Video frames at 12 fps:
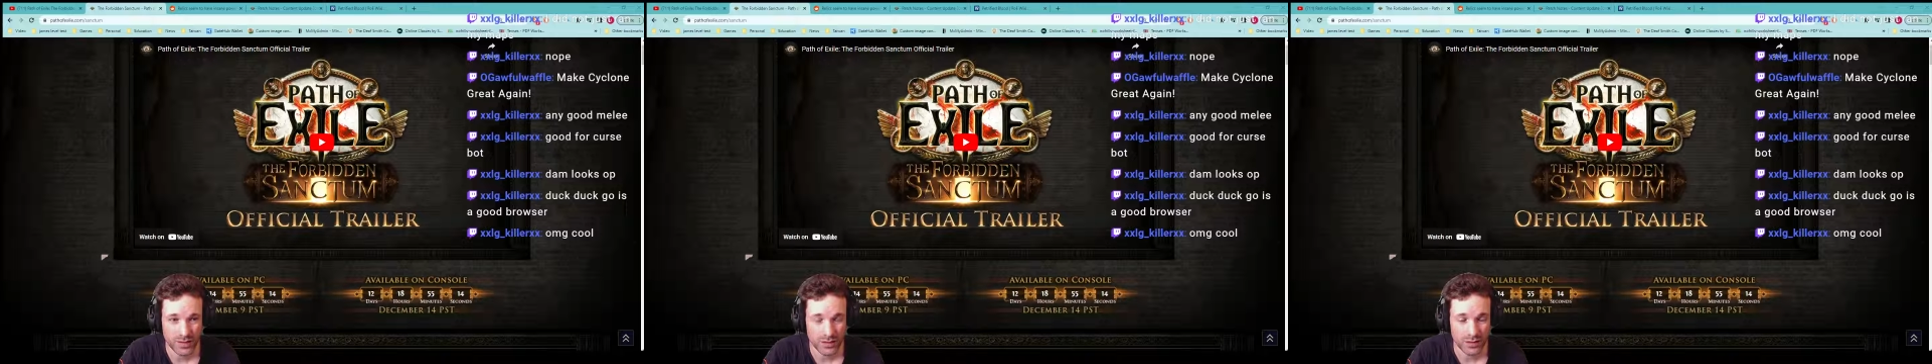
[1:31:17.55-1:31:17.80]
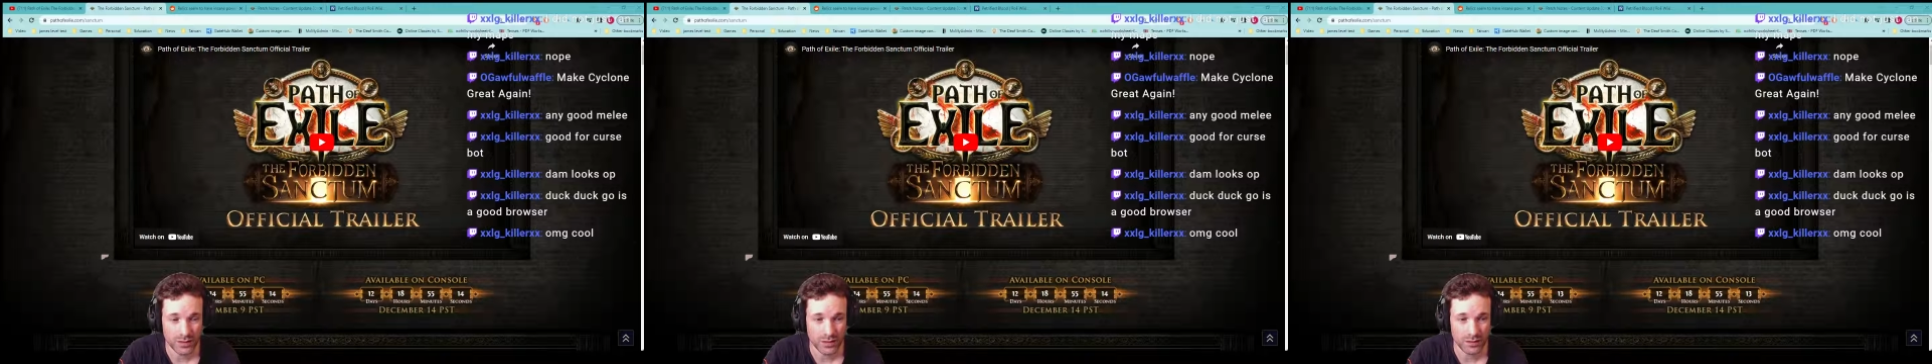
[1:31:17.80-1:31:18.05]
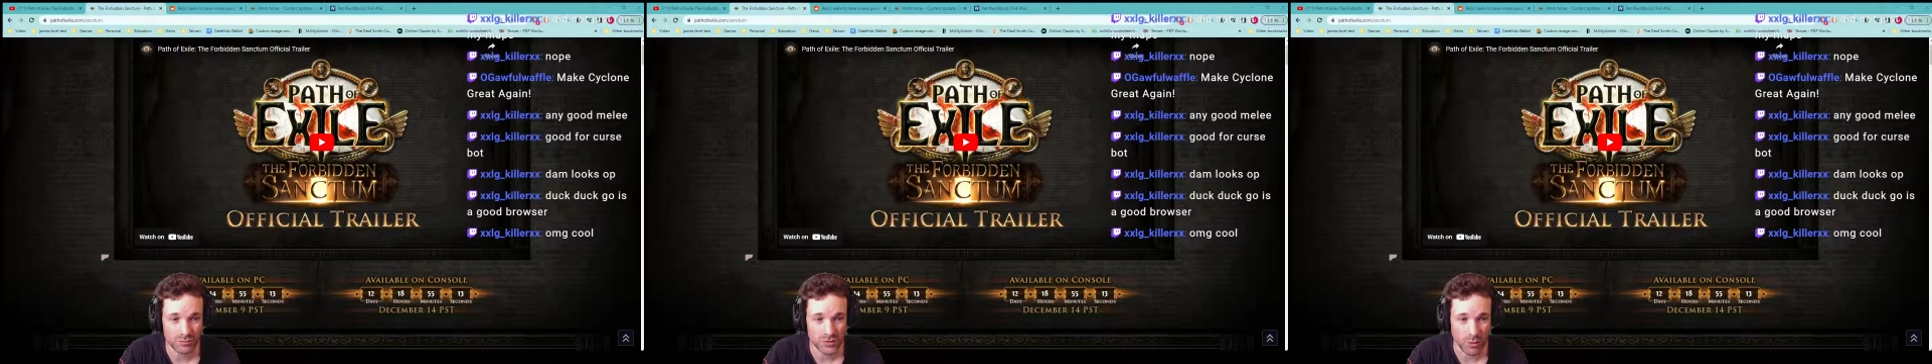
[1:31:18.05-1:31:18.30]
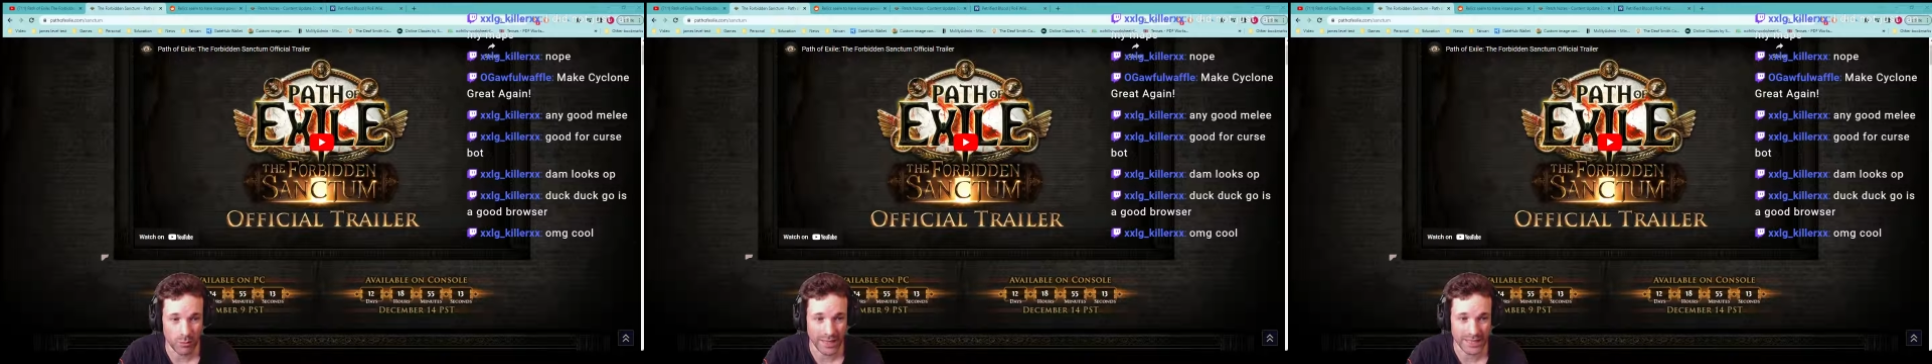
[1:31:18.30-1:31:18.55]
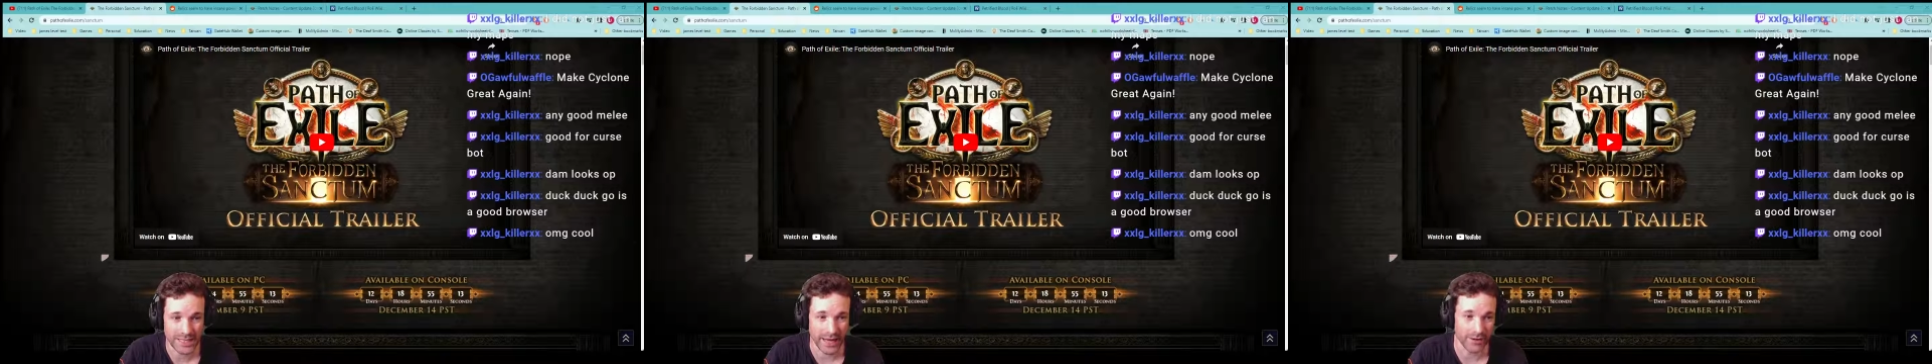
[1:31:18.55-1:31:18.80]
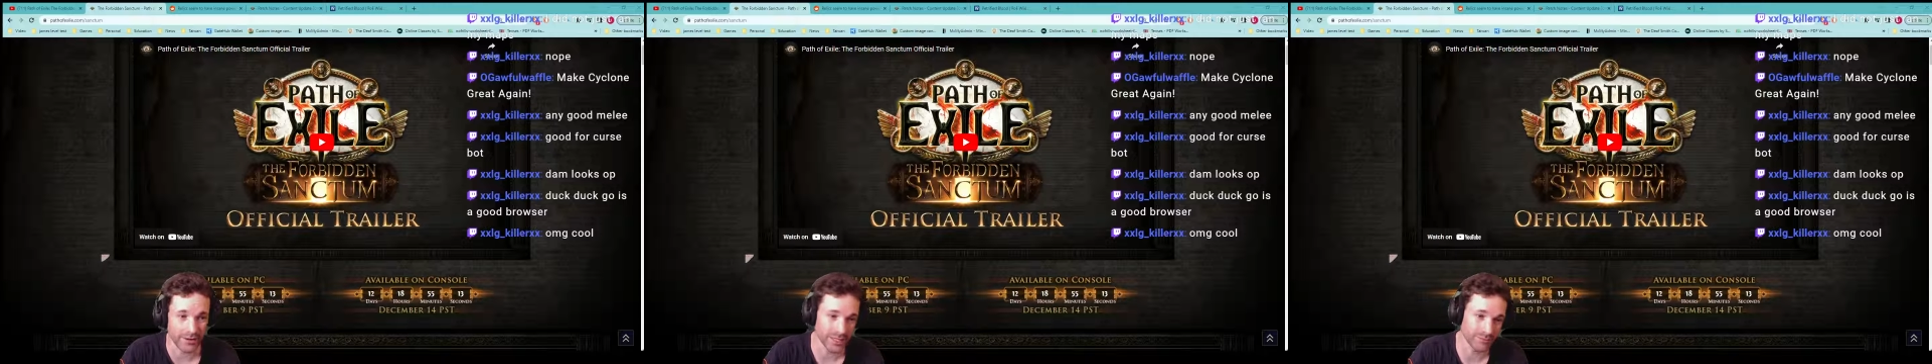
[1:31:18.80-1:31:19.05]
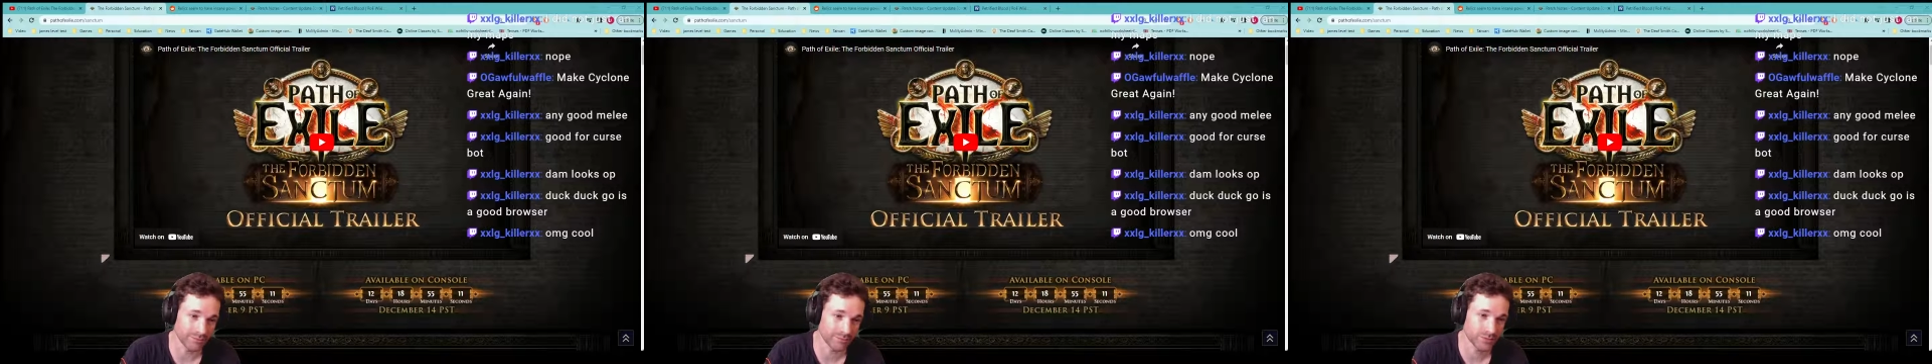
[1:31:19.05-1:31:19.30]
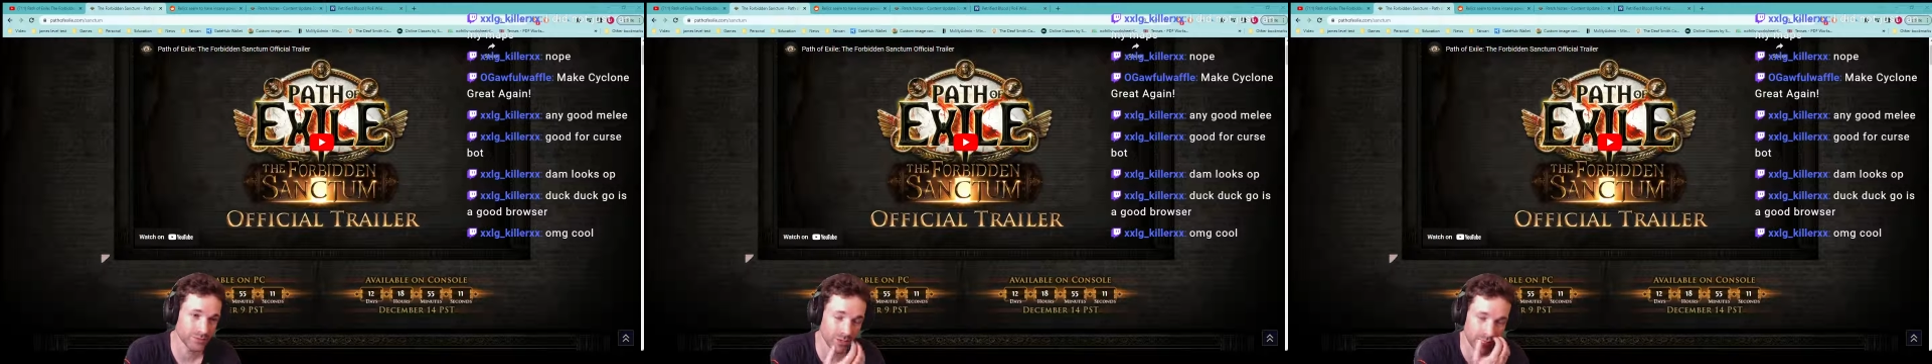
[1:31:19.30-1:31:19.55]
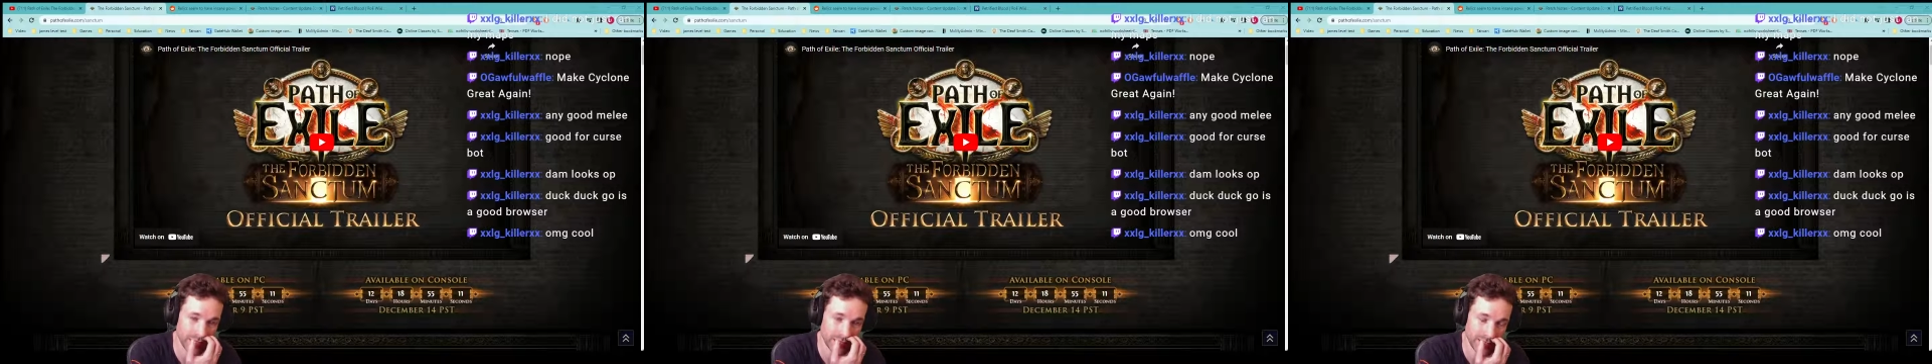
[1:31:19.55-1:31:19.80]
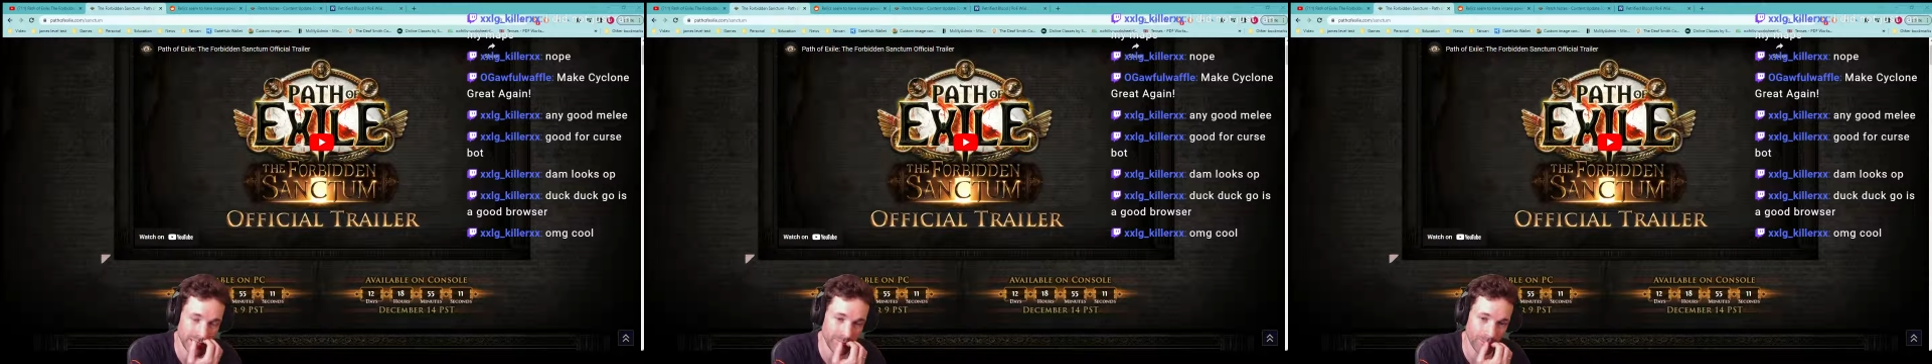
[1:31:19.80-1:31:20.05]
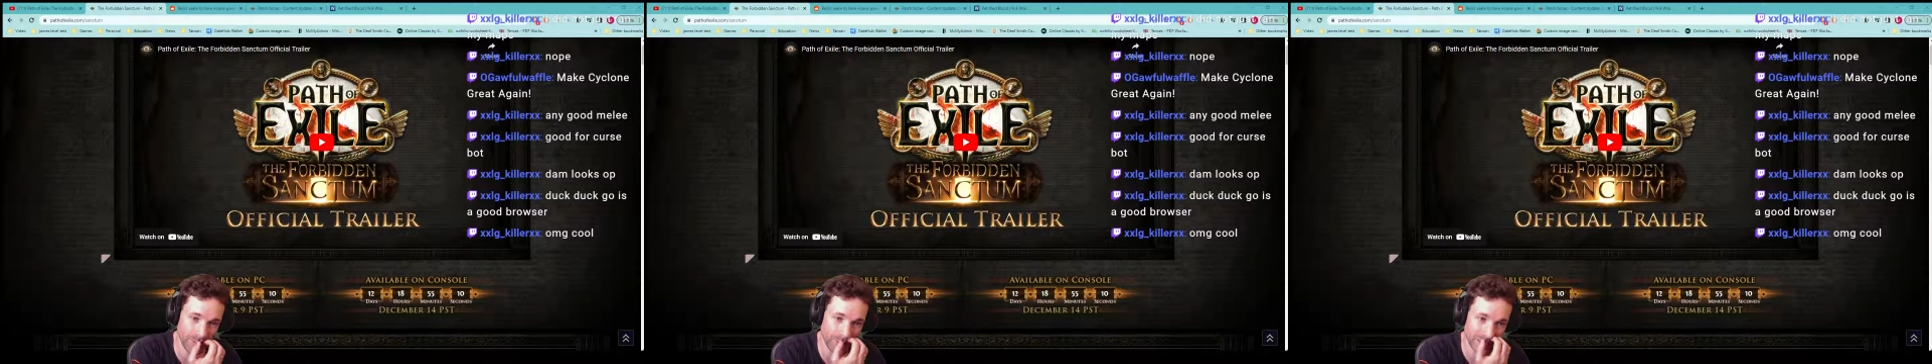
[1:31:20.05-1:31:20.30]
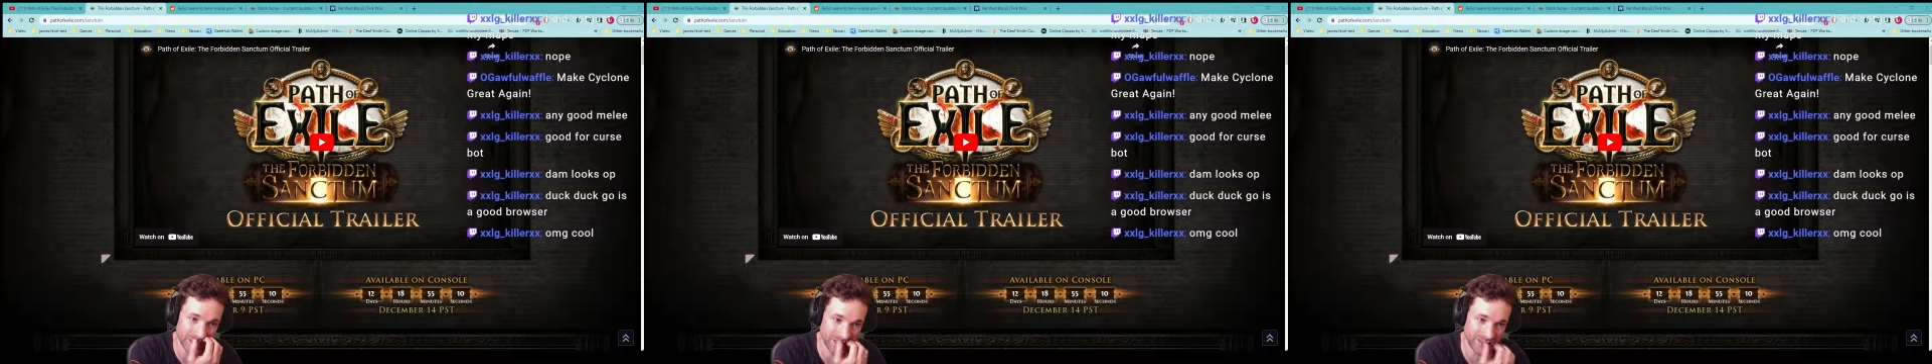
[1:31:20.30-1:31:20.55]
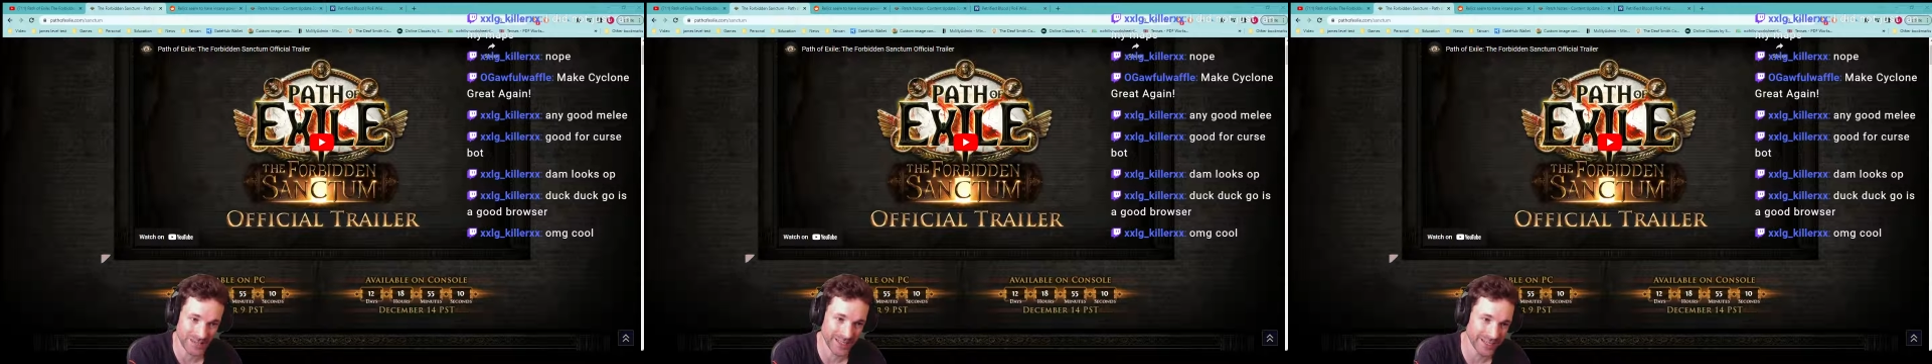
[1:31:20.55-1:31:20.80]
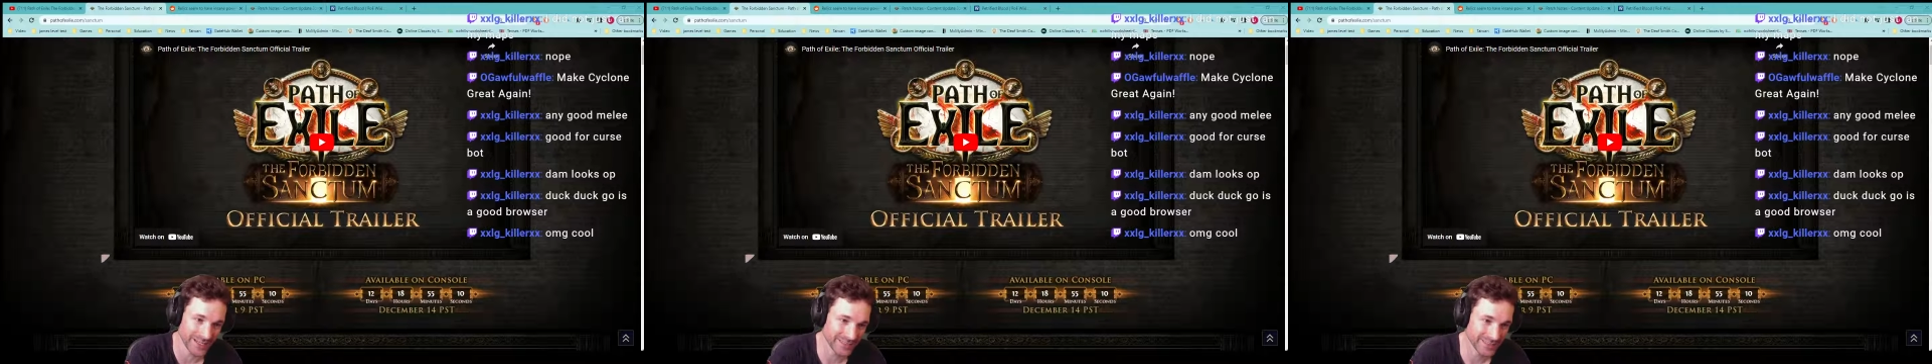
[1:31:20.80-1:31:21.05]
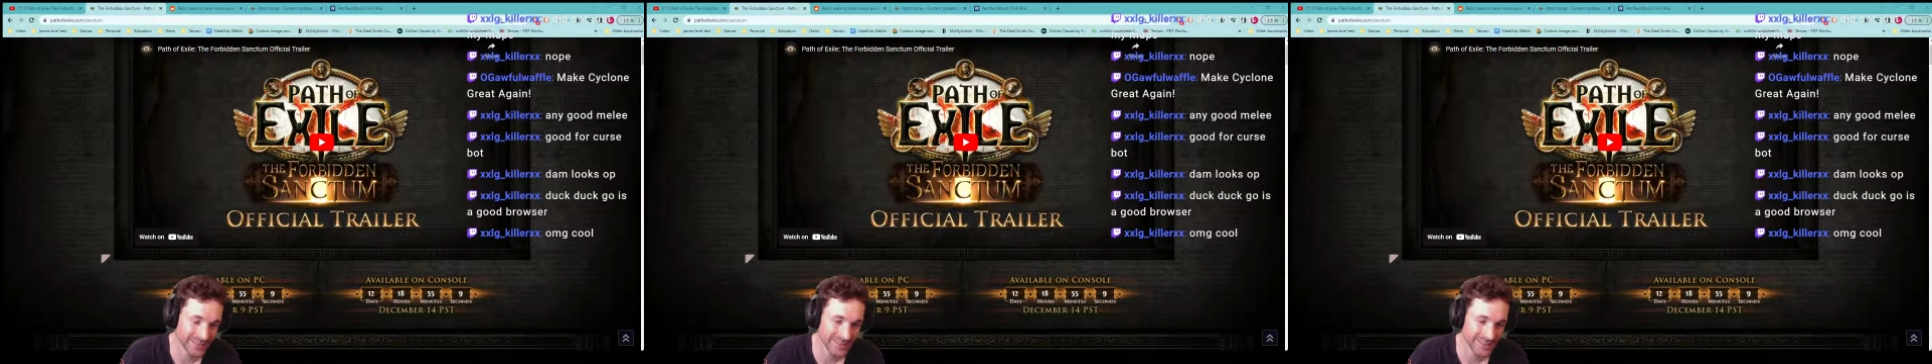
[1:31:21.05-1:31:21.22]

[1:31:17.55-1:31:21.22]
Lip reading: So my Saturday. Everybody else's Friday.